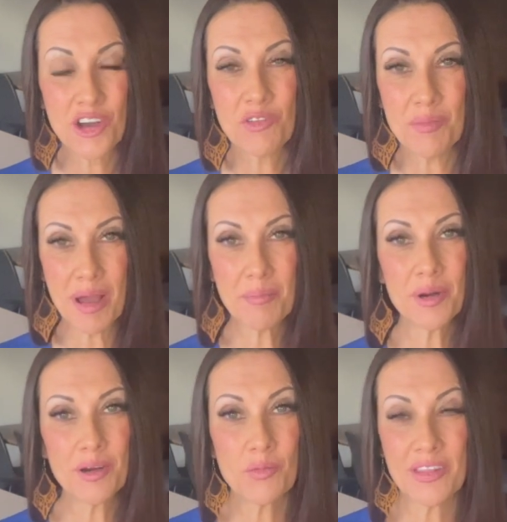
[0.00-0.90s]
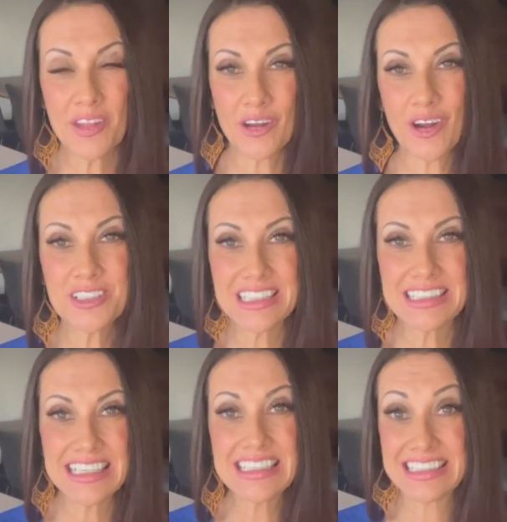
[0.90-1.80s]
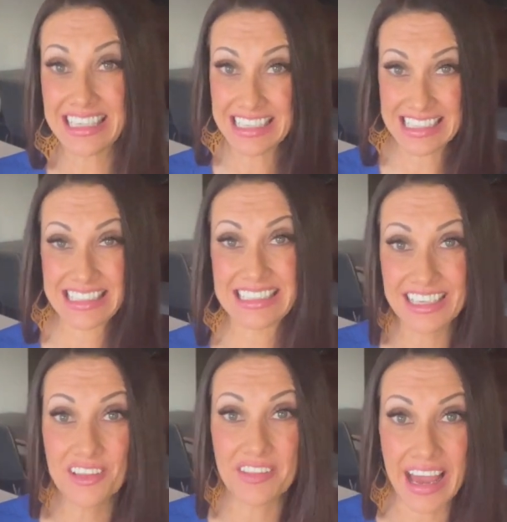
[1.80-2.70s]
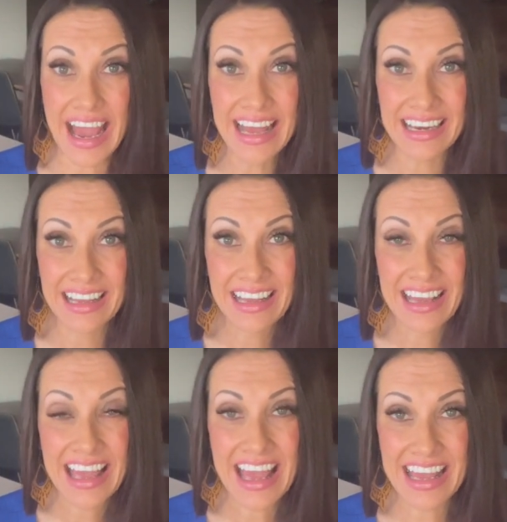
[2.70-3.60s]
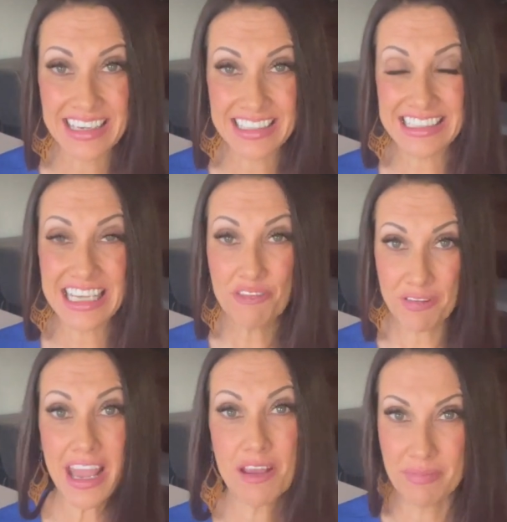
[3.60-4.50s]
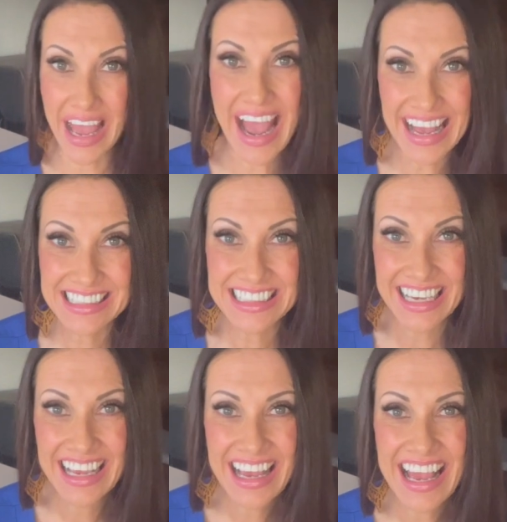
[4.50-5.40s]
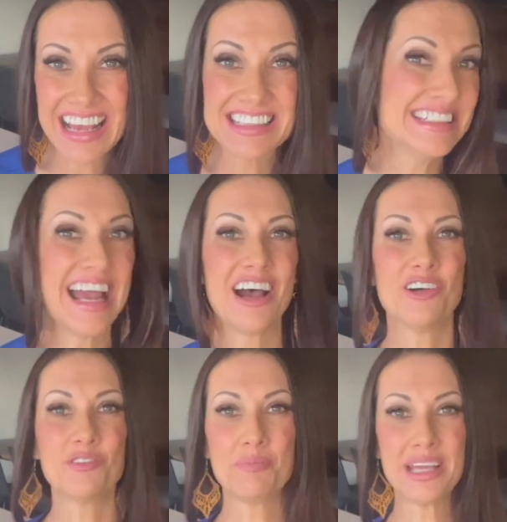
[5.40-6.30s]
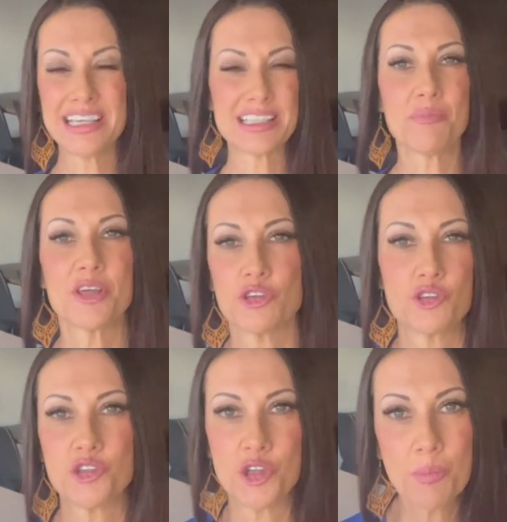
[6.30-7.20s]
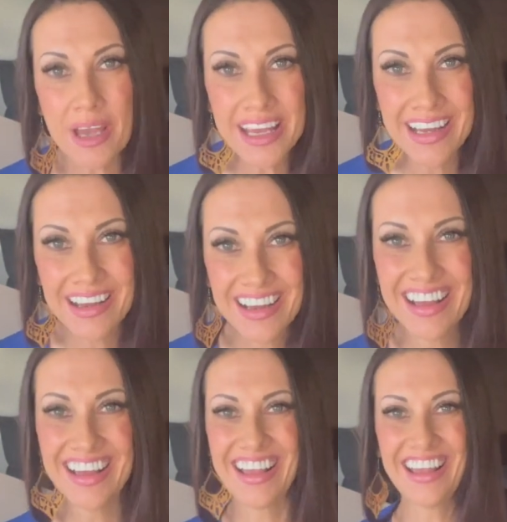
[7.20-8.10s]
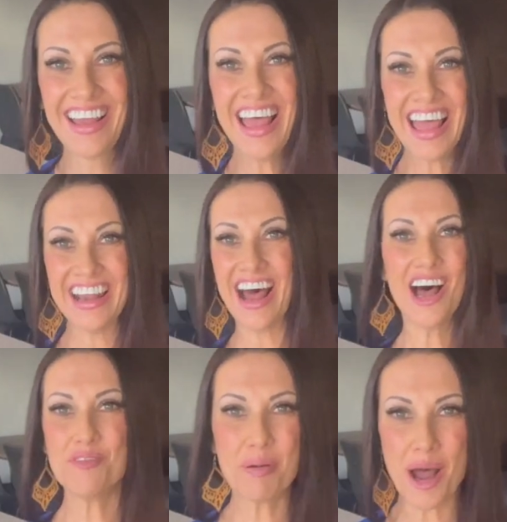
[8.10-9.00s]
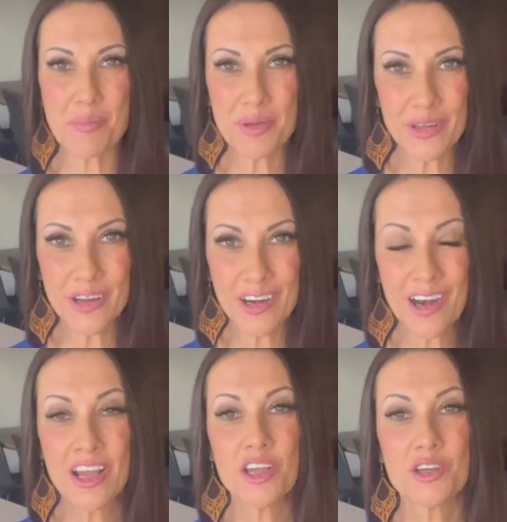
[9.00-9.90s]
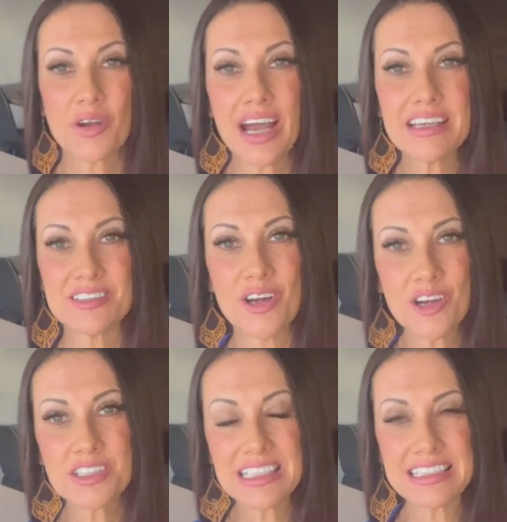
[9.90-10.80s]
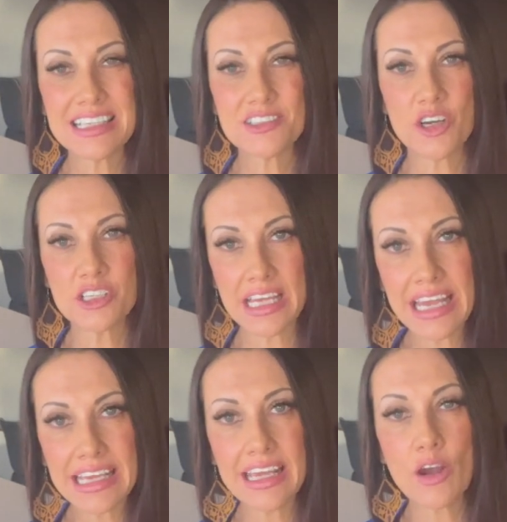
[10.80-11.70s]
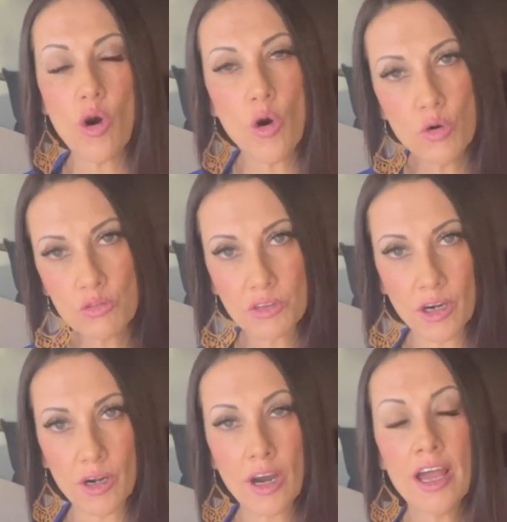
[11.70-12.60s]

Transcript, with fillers: Remember when the narcissist didn't steal that and defame that as now being something stupid and unpopular? You guys, narcissists are taking over.